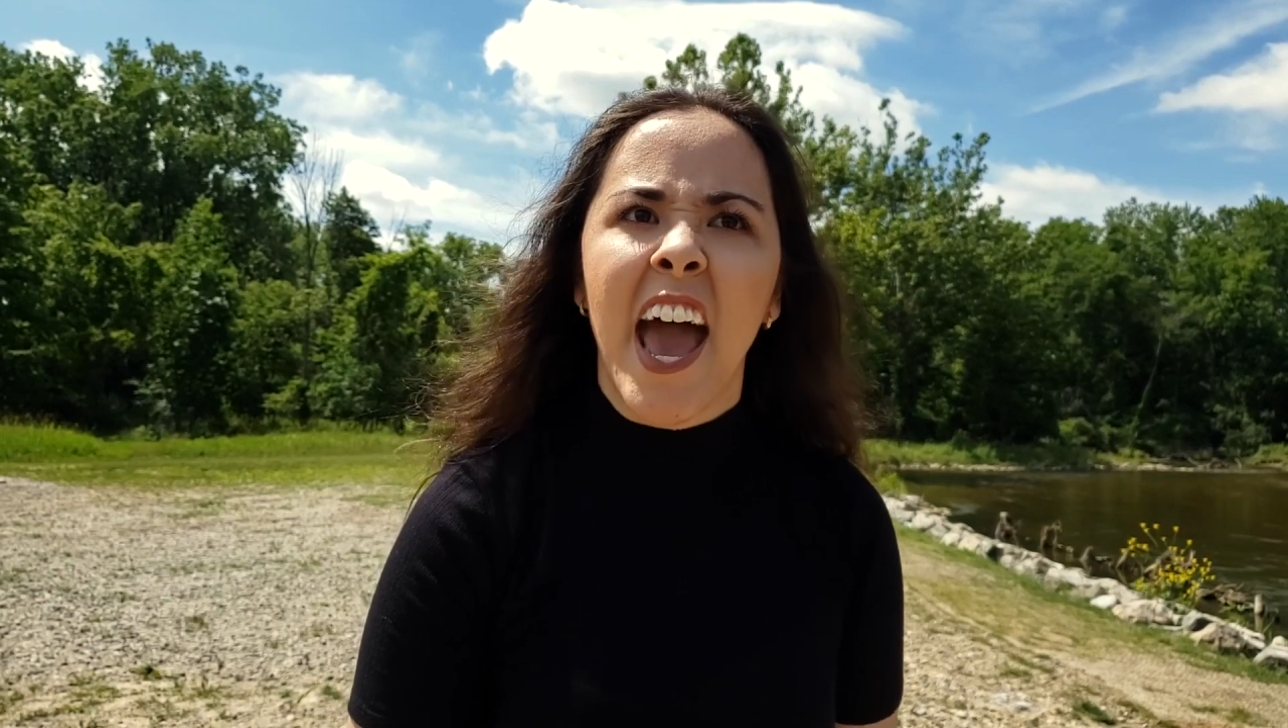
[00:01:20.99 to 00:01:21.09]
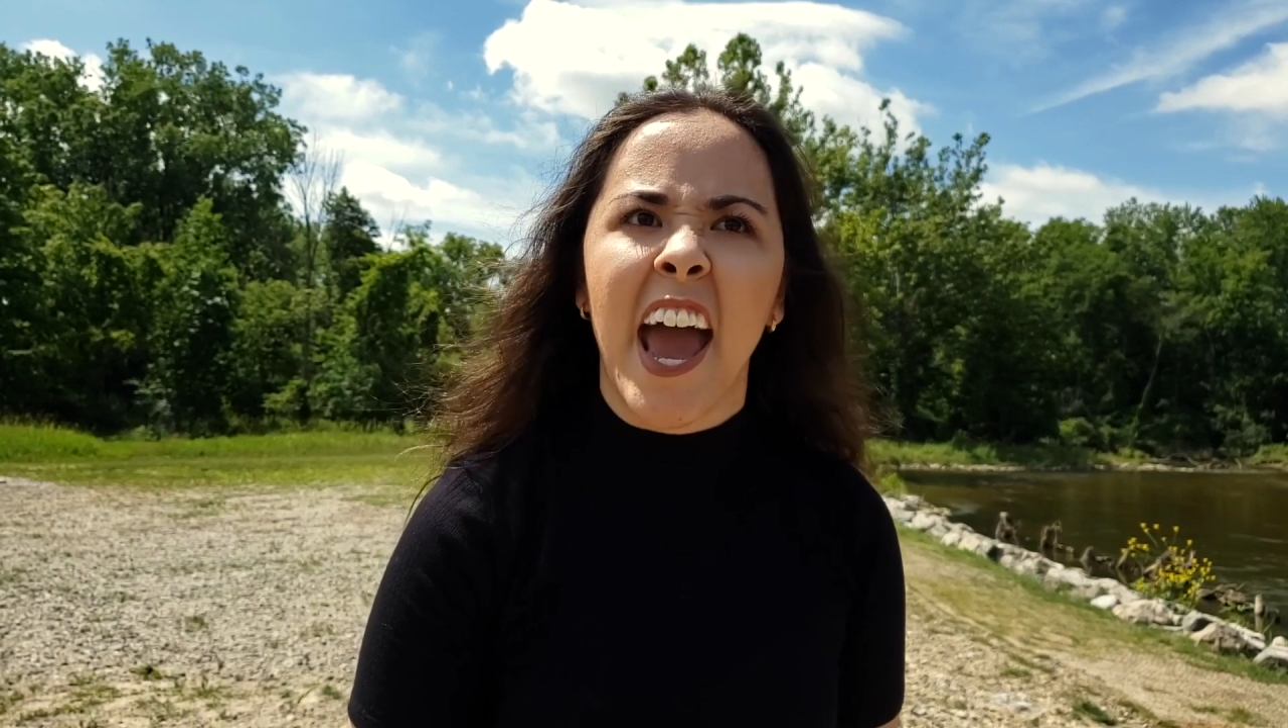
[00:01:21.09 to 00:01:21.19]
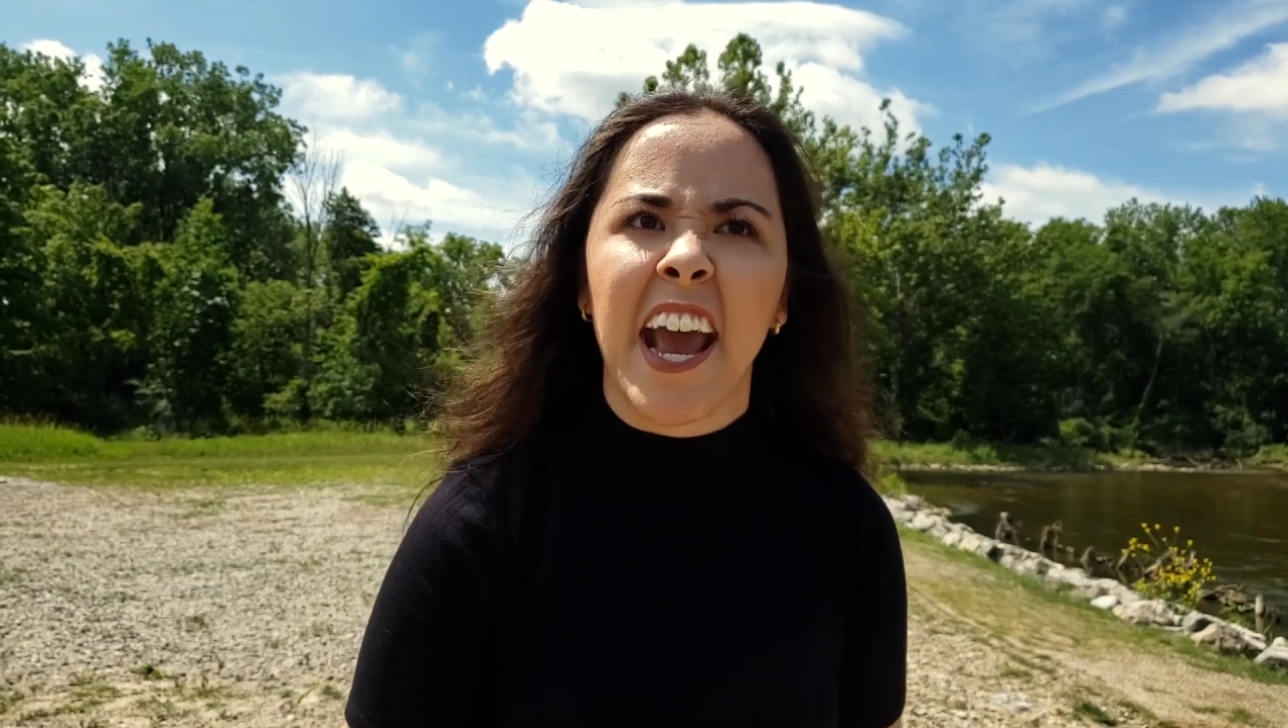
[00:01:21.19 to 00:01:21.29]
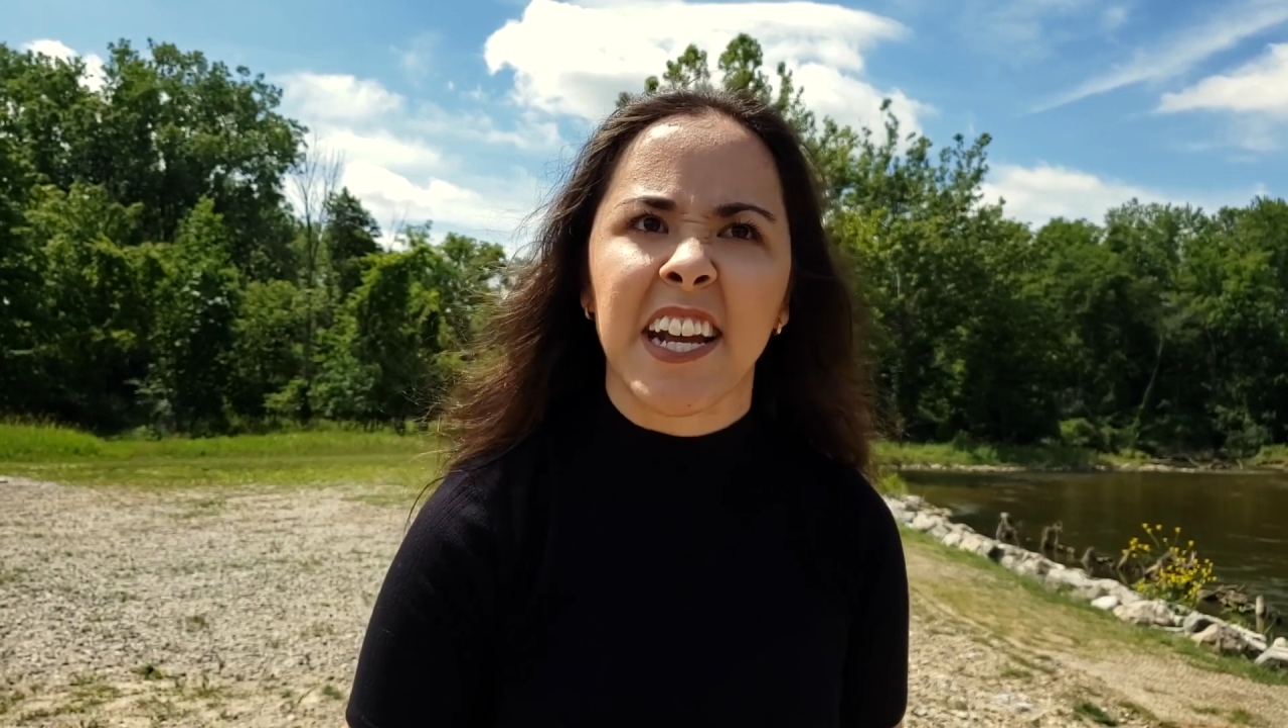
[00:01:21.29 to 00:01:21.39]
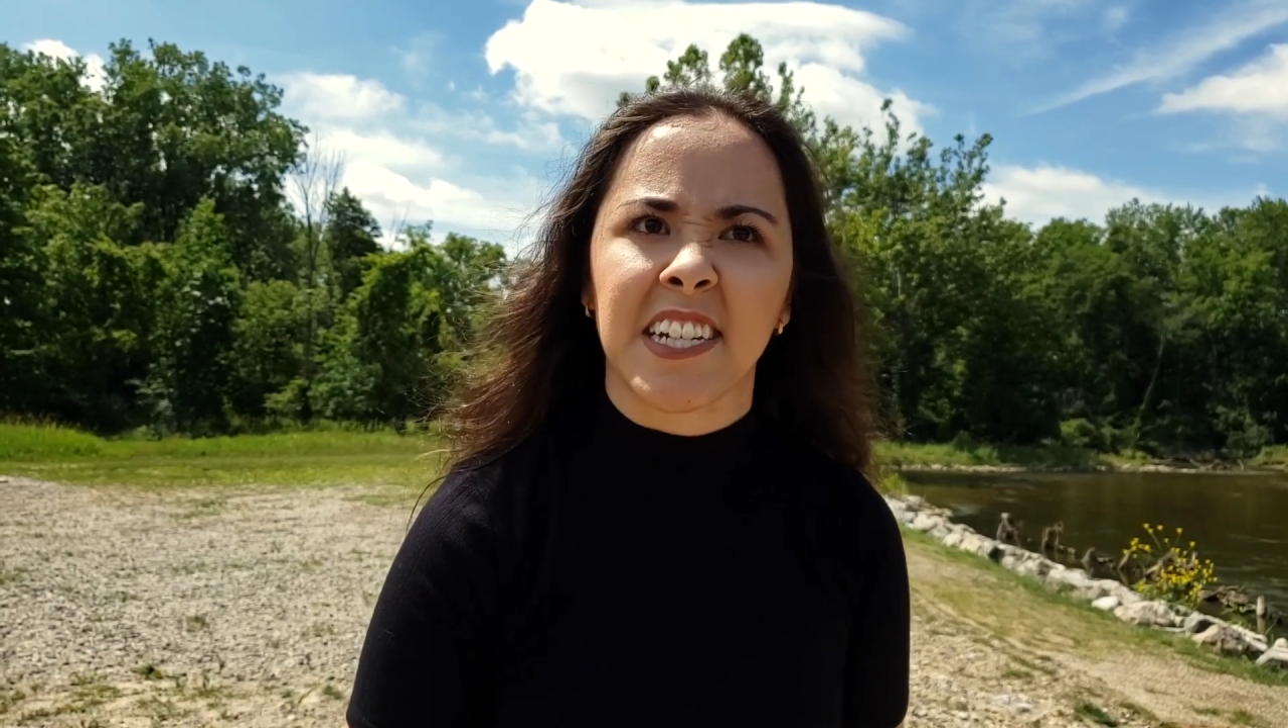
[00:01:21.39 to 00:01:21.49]

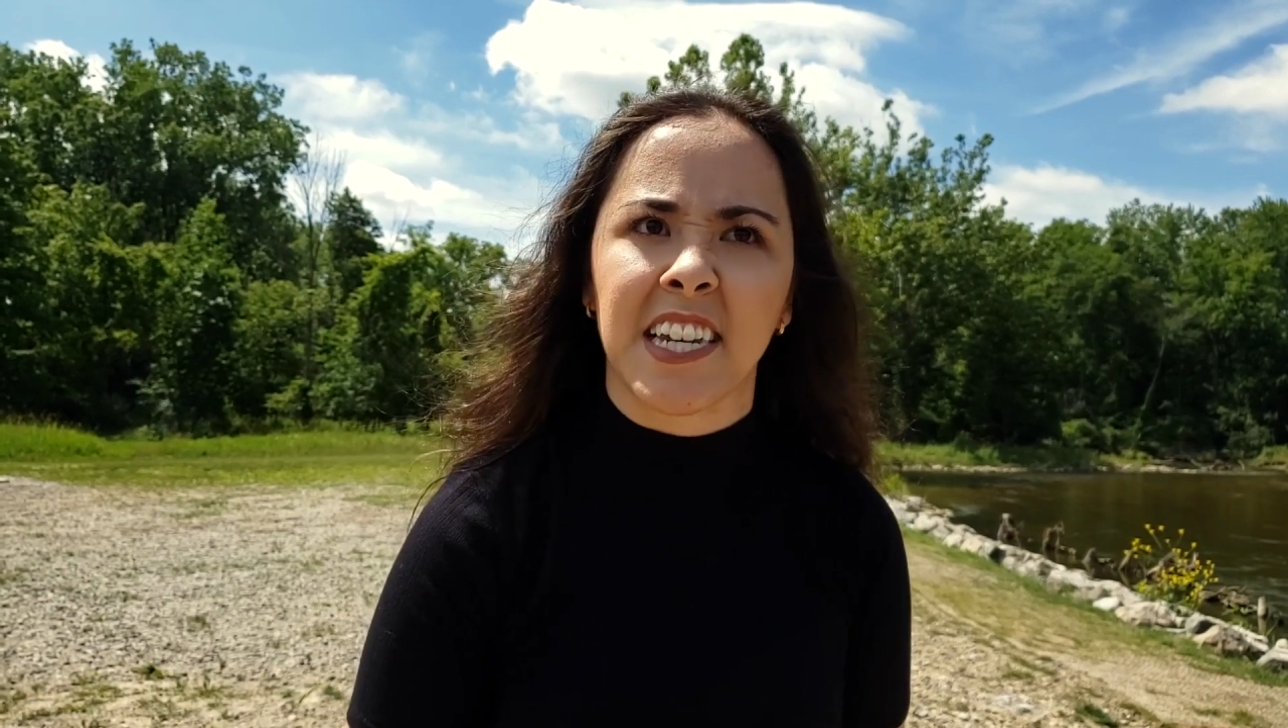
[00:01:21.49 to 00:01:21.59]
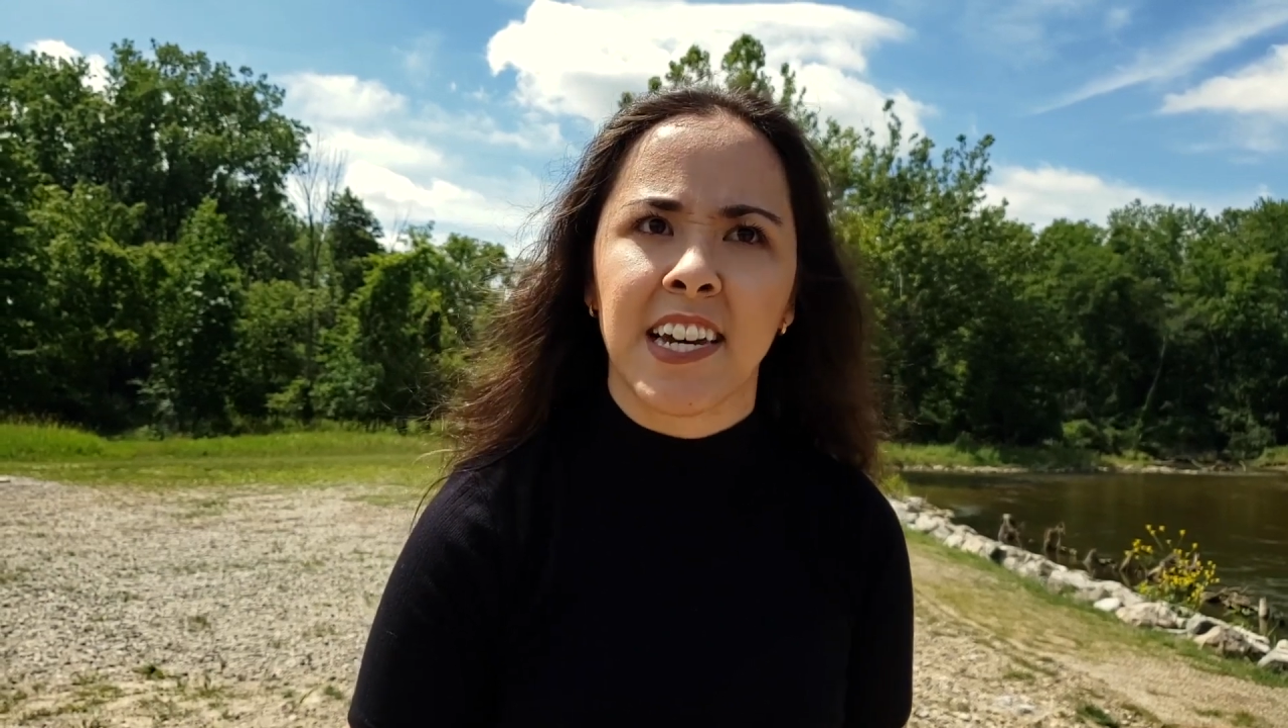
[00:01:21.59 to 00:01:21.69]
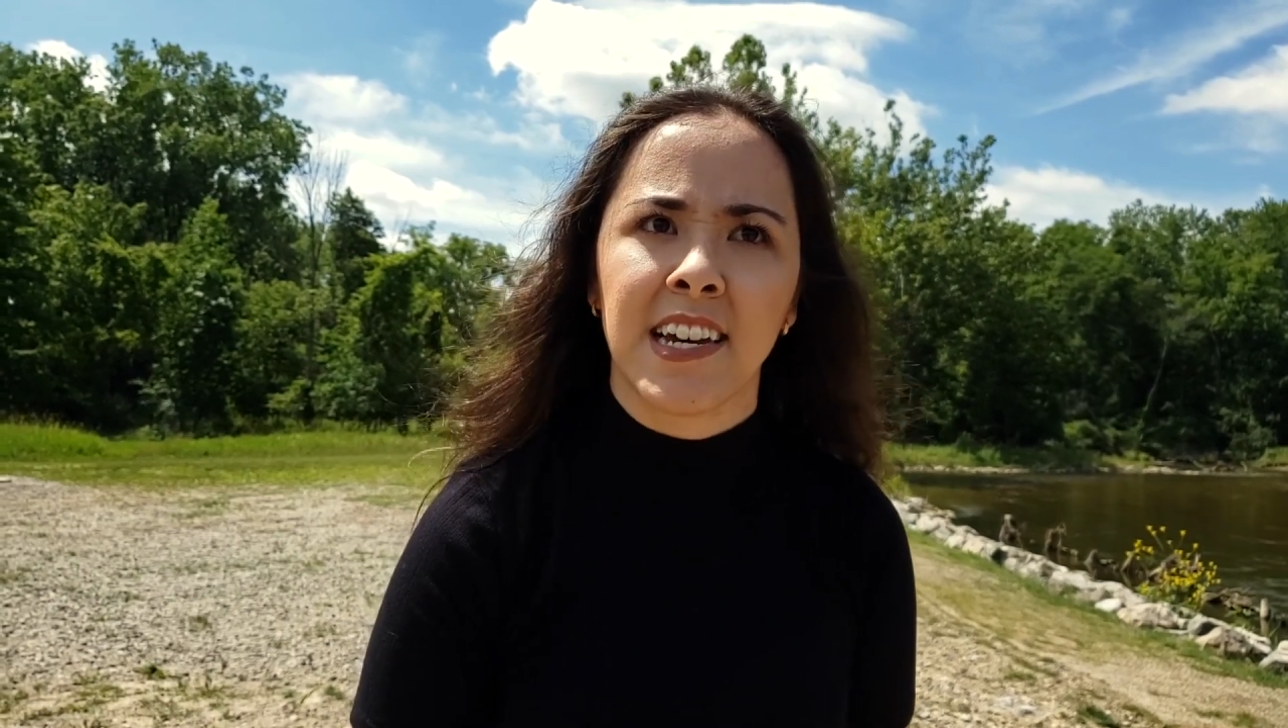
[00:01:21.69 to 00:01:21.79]
hate